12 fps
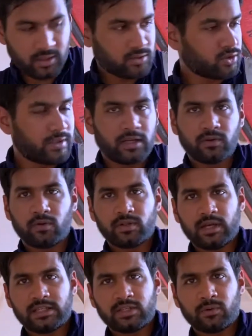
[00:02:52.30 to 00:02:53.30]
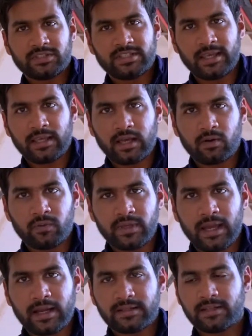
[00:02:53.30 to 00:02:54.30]
So that as I was saying, we
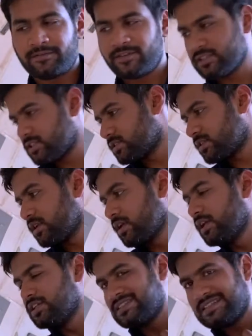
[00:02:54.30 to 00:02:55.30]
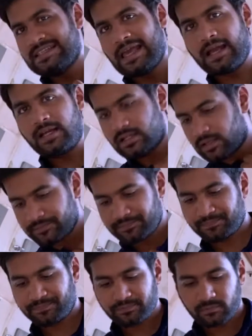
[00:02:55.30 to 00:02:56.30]
had the first sea anchor.
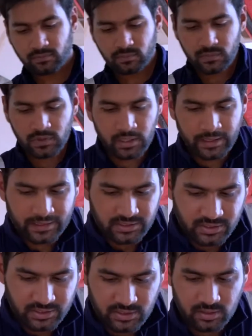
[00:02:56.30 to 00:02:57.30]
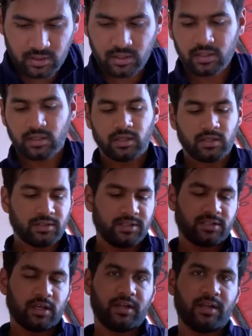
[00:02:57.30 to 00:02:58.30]
Next is
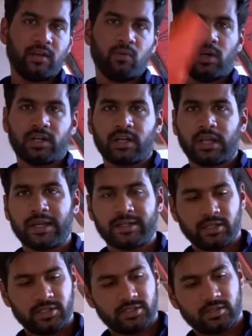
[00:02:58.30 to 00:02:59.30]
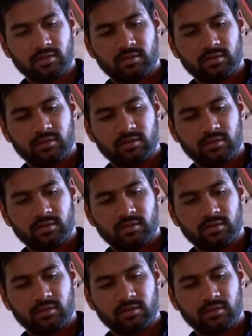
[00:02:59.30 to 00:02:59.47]
rainwater collectors.